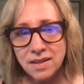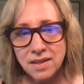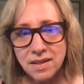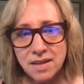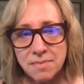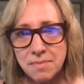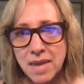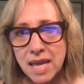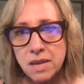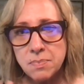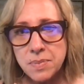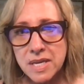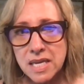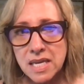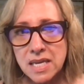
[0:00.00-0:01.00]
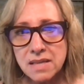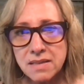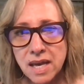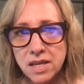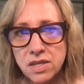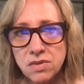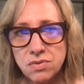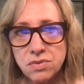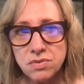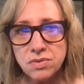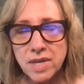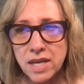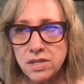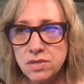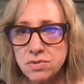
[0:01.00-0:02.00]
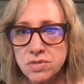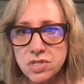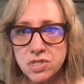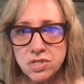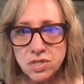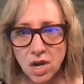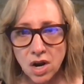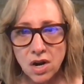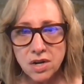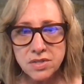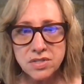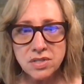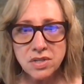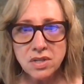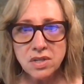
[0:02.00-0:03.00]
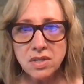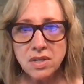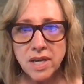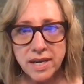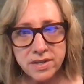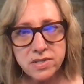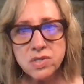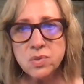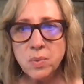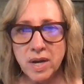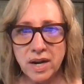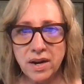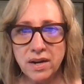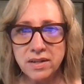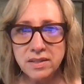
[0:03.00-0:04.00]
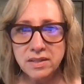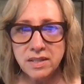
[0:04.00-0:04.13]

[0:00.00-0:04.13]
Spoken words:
It may be that you start elsewhere,